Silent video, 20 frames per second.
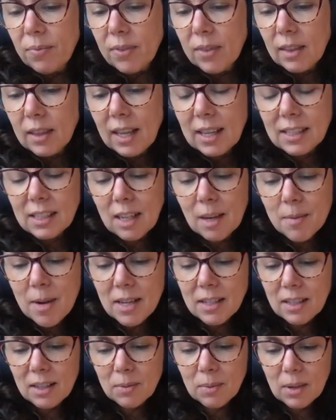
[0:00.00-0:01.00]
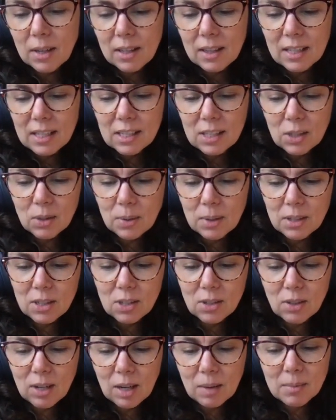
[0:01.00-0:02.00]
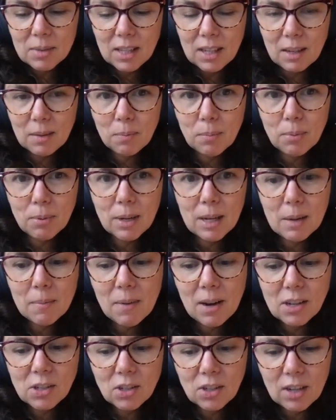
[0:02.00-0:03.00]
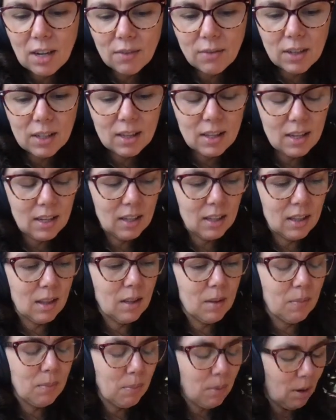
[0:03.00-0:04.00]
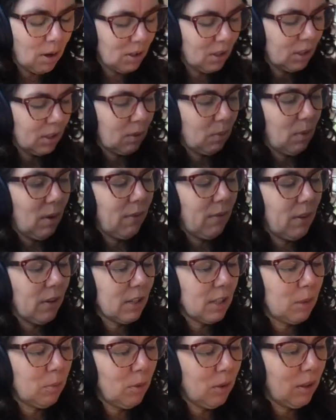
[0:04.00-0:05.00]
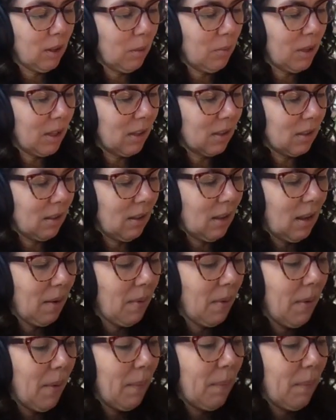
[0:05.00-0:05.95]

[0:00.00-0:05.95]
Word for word: Last time I did one of these Twitch streams, I pre-measured everything and the project went very smoothly because of that,